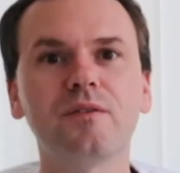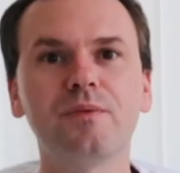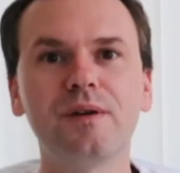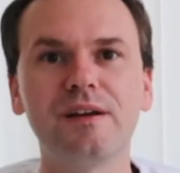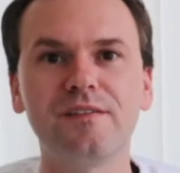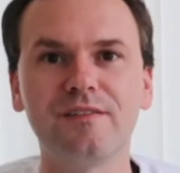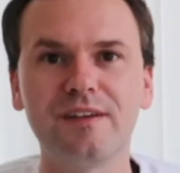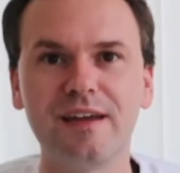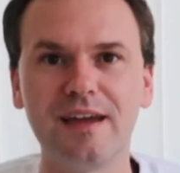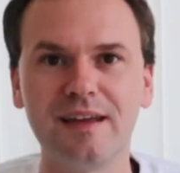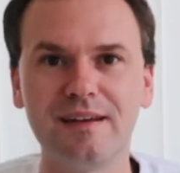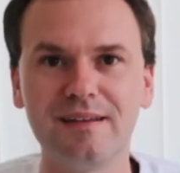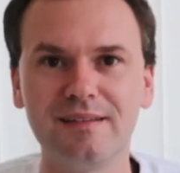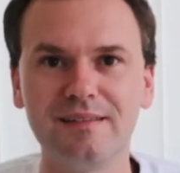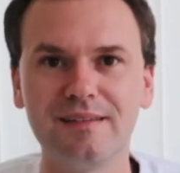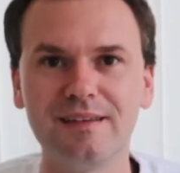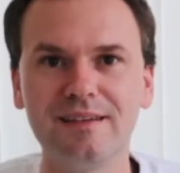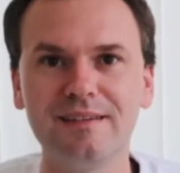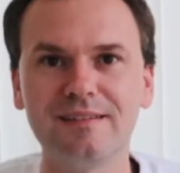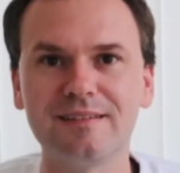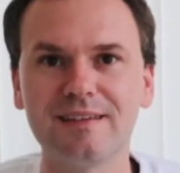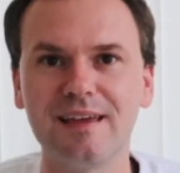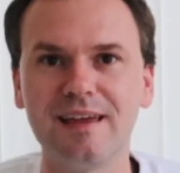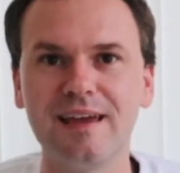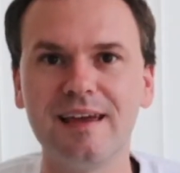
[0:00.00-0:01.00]
way of getting
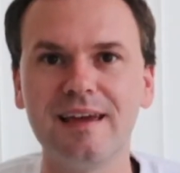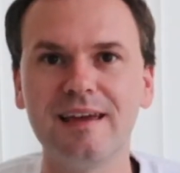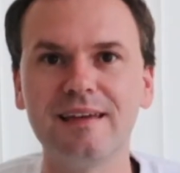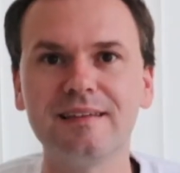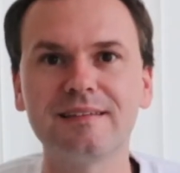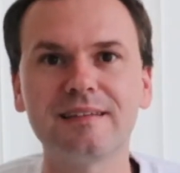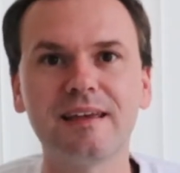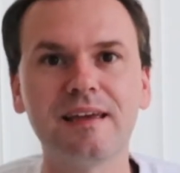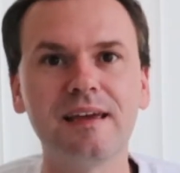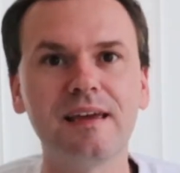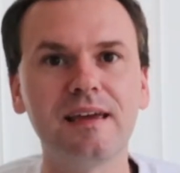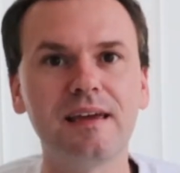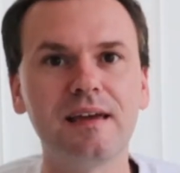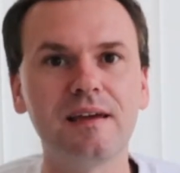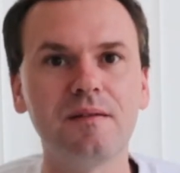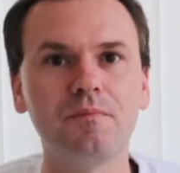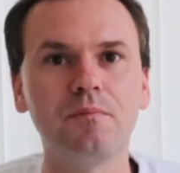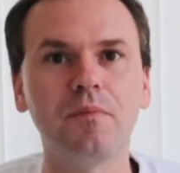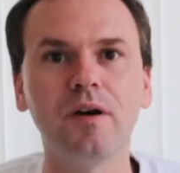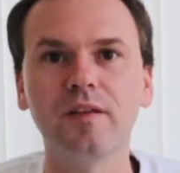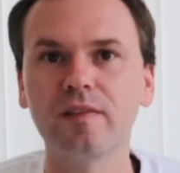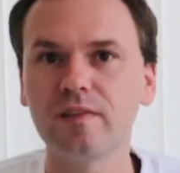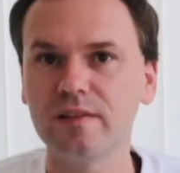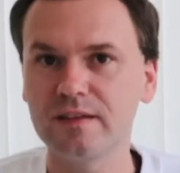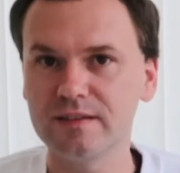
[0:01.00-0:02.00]
these is a
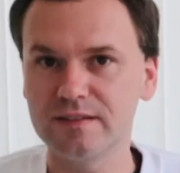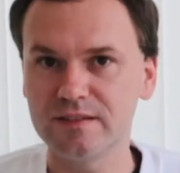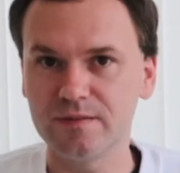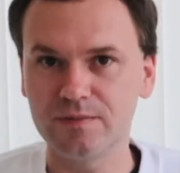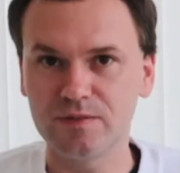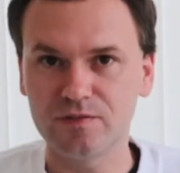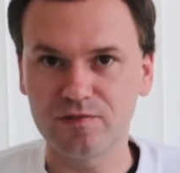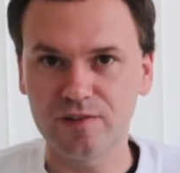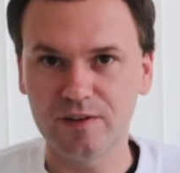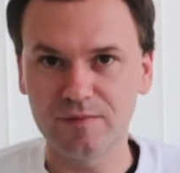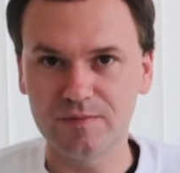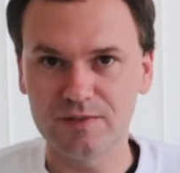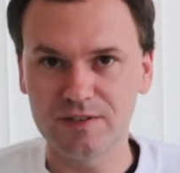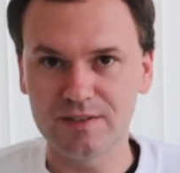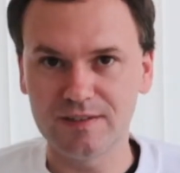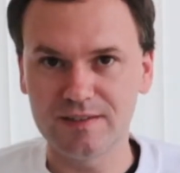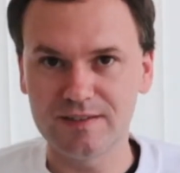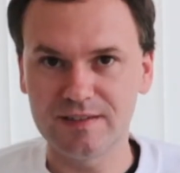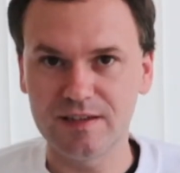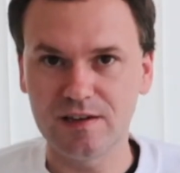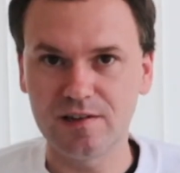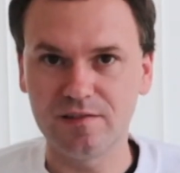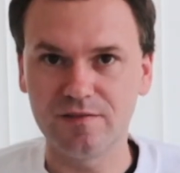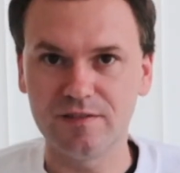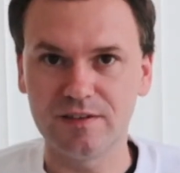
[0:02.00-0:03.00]
monthly subscription
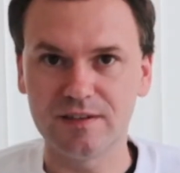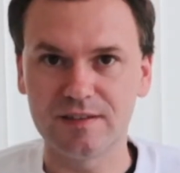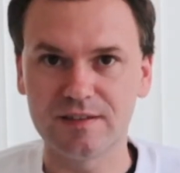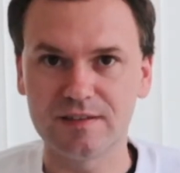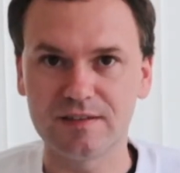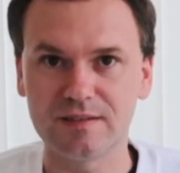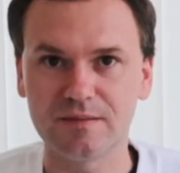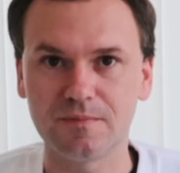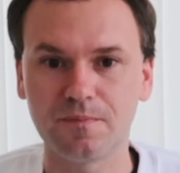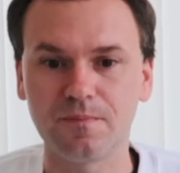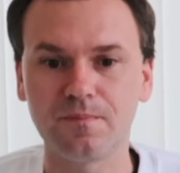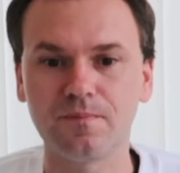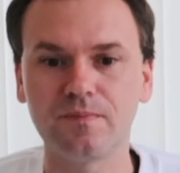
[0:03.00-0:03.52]
service.